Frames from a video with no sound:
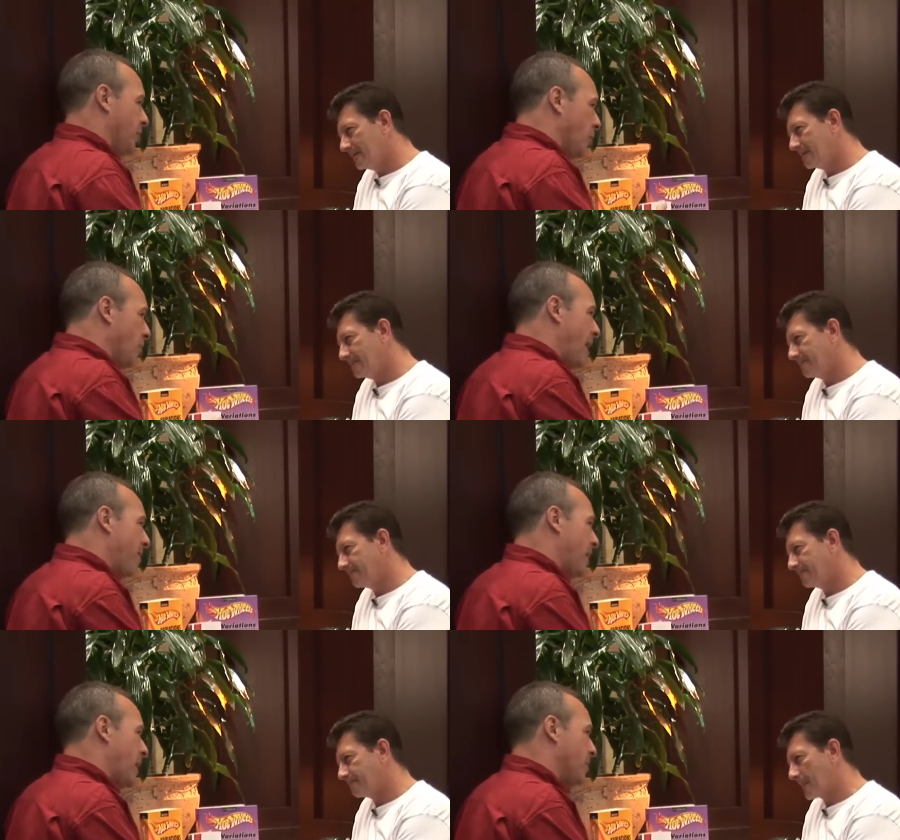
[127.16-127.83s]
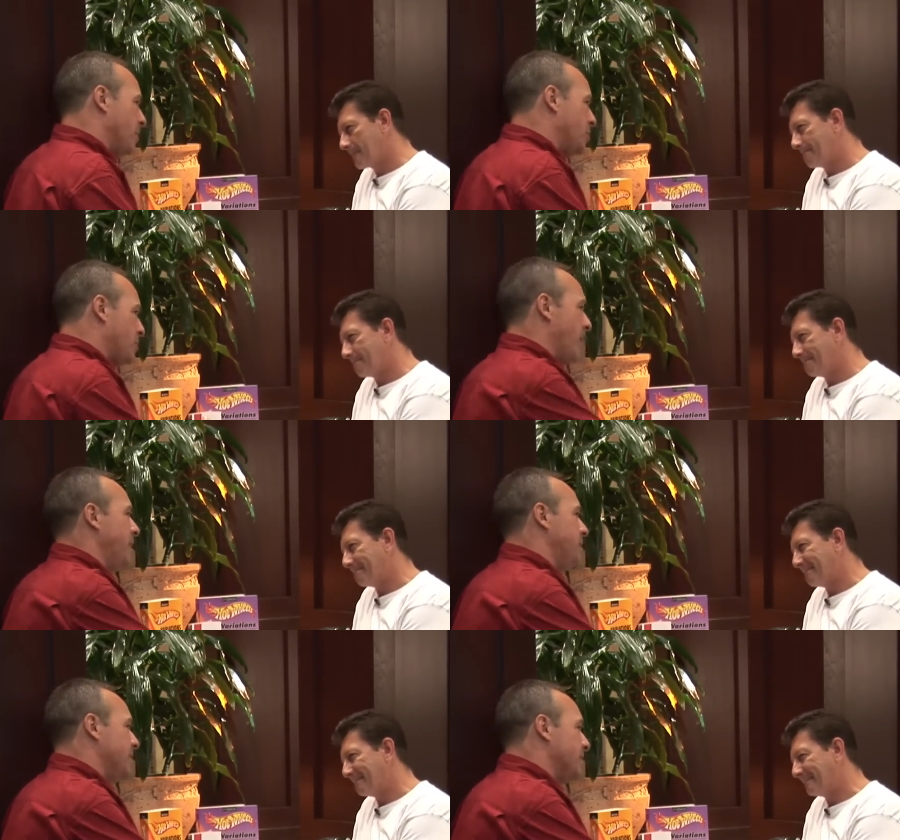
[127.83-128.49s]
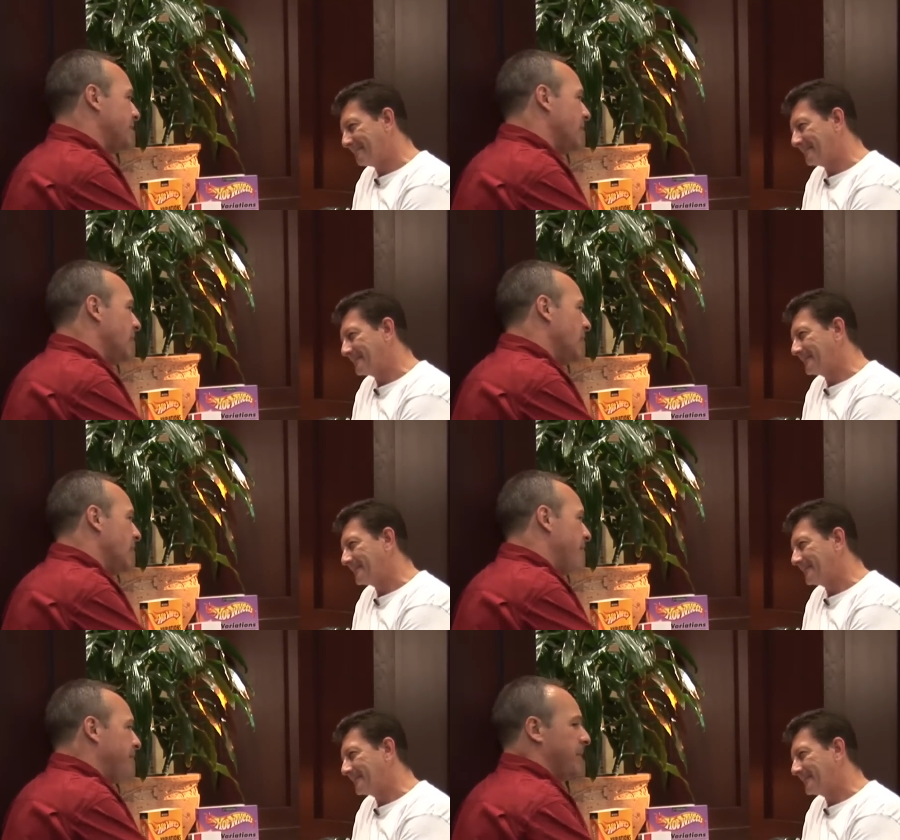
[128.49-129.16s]
Speaker 1: You're out there in the trenches.
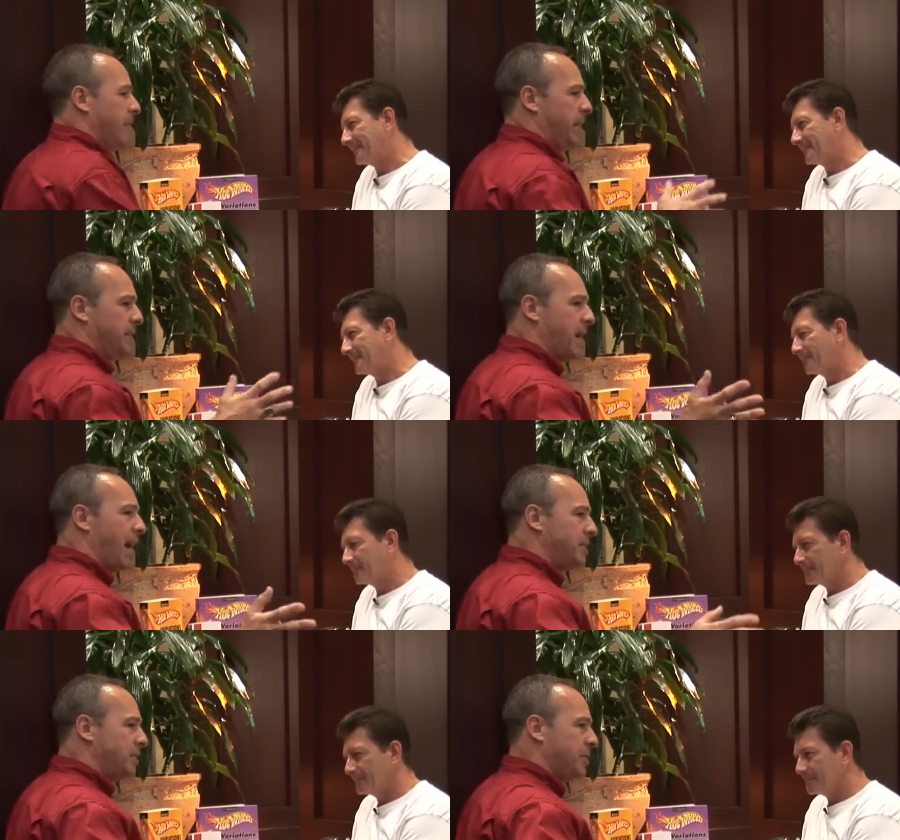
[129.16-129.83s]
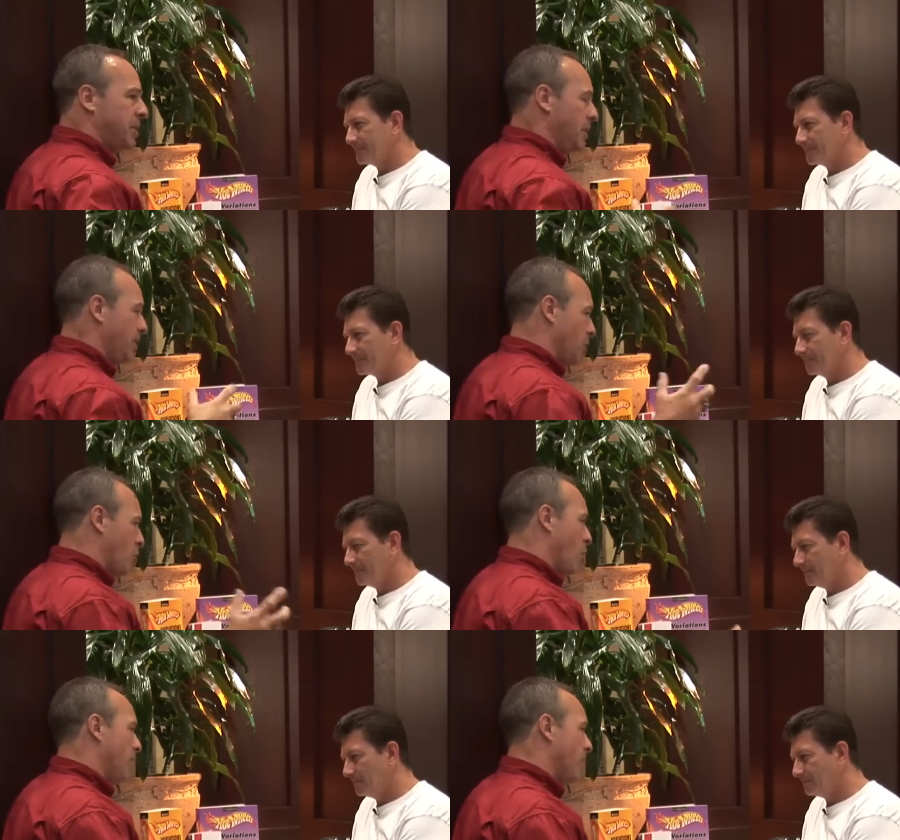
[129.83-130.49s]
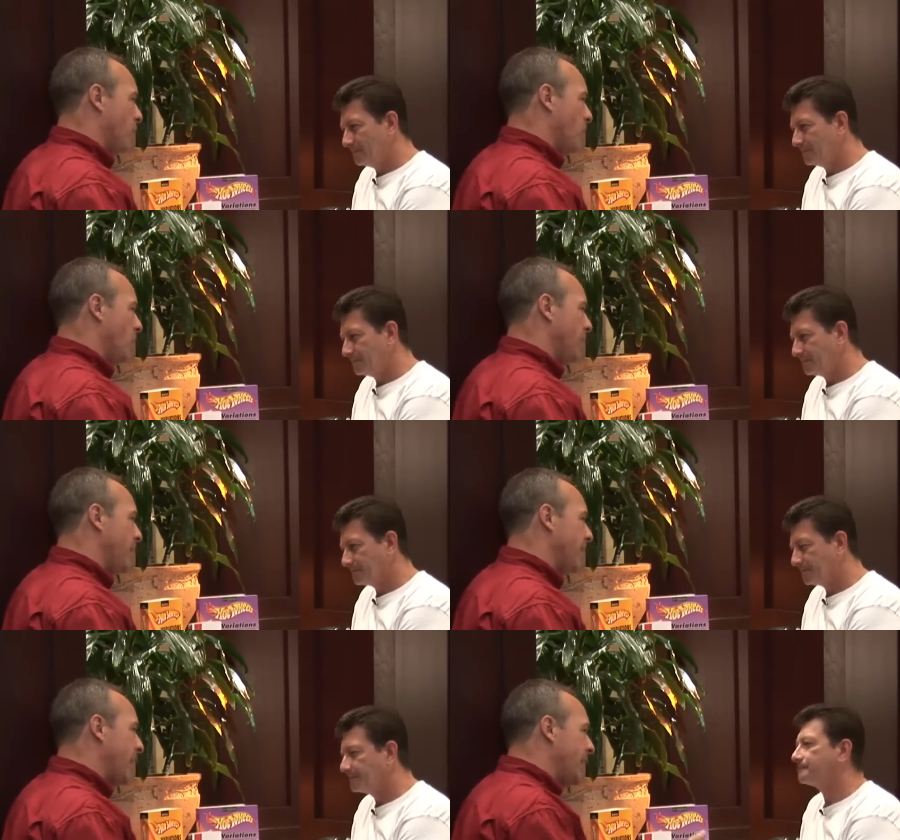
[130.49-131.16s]
These guys are still in the corporate world.
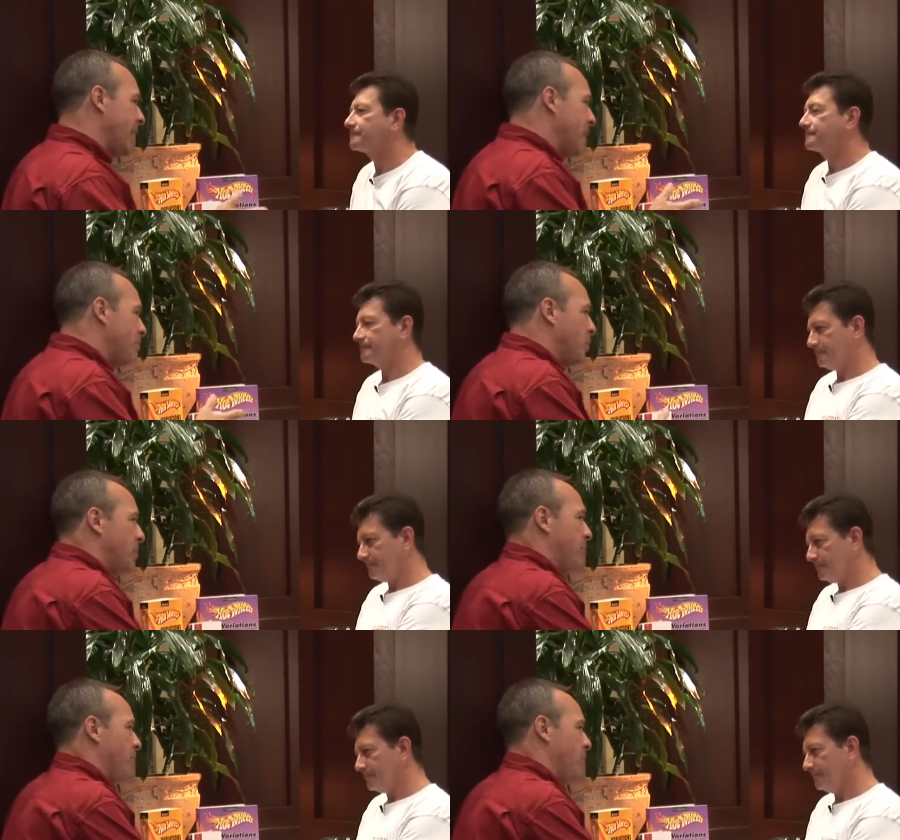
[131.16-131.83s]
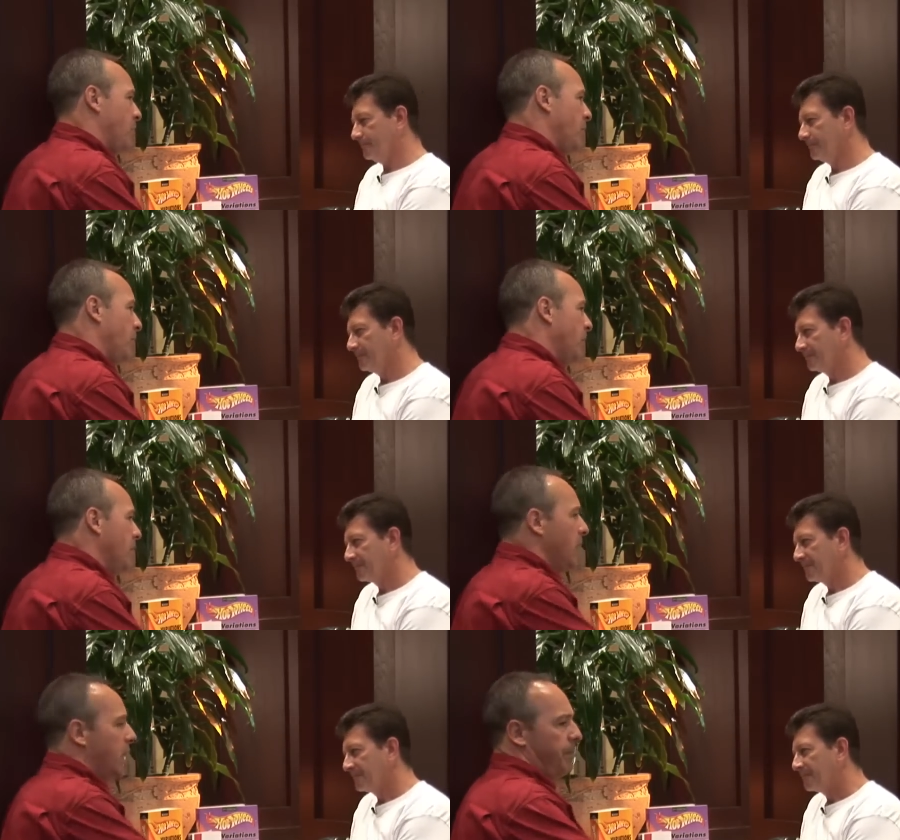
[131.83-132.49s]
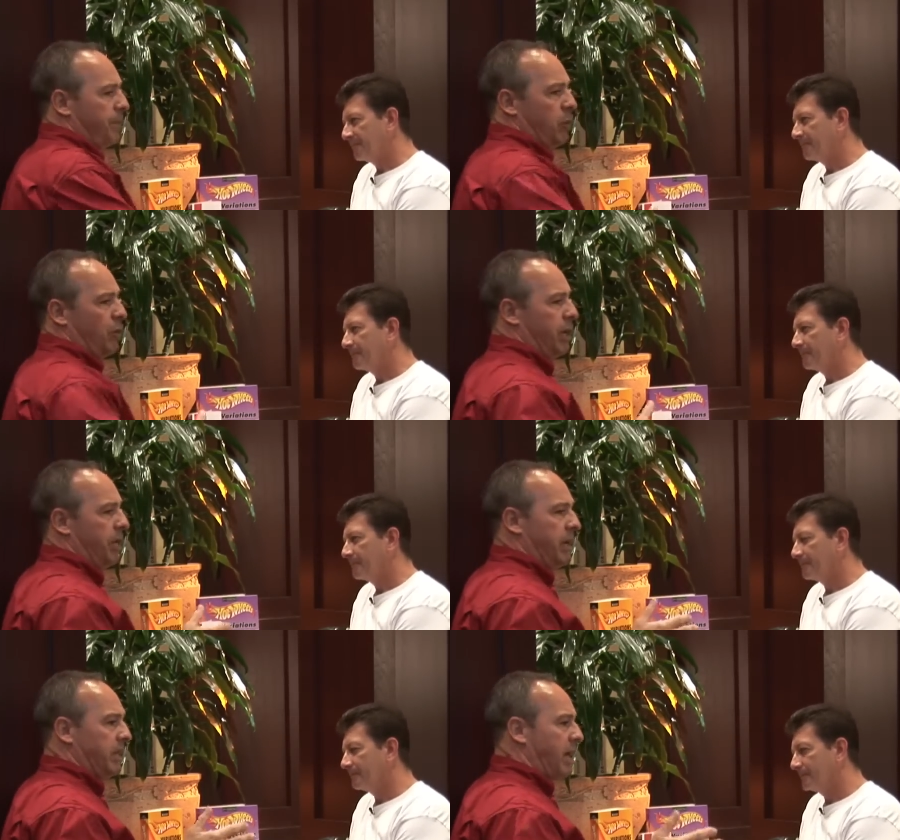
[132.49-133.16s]
They're getting input from you. You're
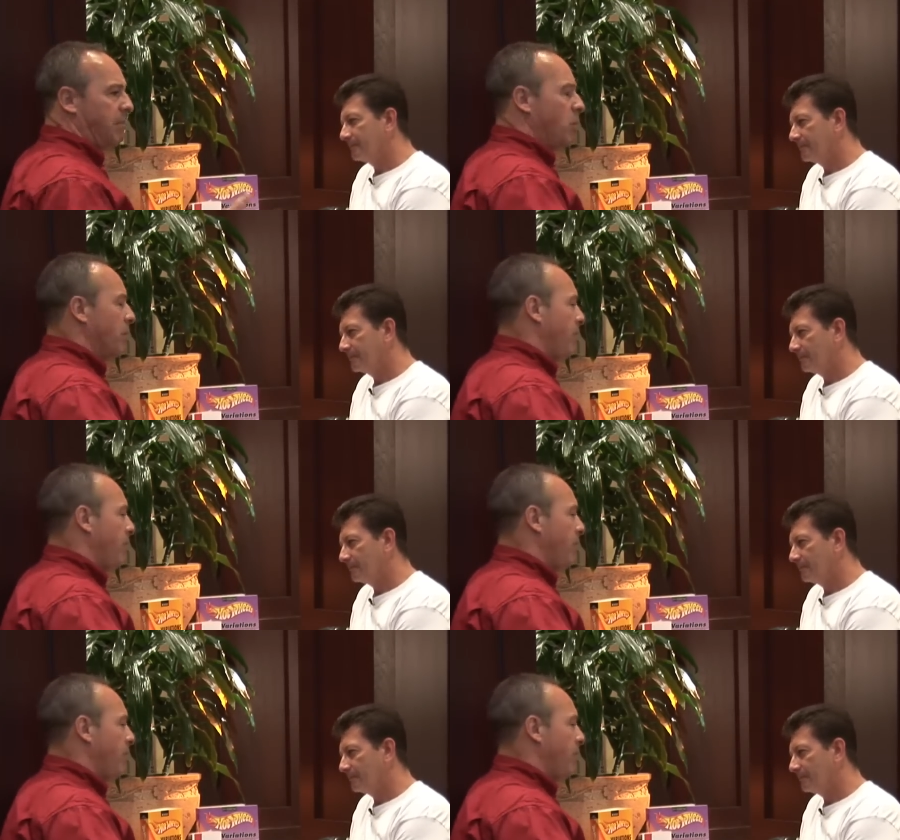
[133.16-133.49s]
giving them your